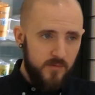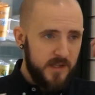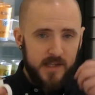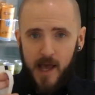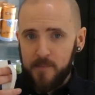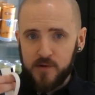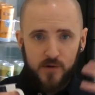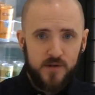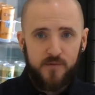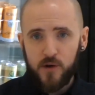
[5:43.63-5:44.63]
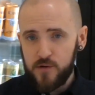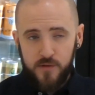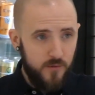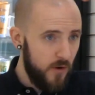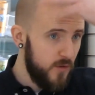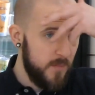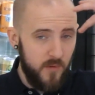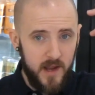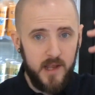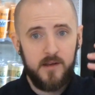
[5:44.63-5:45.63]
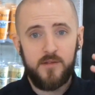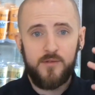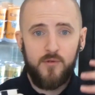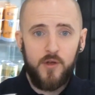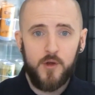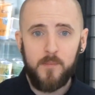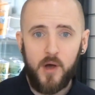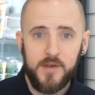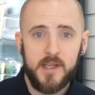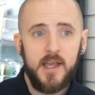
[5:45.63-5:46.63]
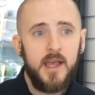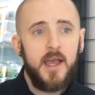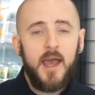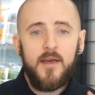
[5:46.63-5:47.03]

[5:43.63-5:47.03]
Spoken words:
little receptors found throughout the brain and throughout your body.